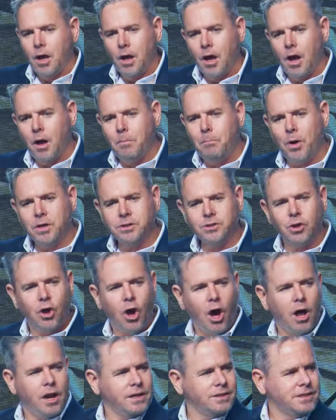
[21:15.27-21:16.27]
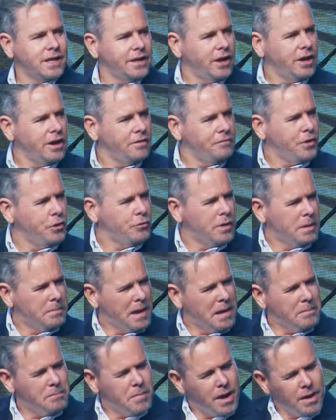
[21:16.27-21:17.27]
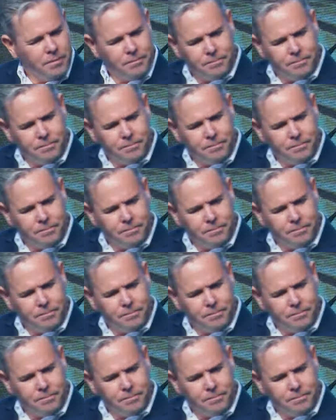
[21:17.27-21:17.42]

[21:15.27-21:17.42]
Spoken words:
Apostle Collins, I don't know if you remember.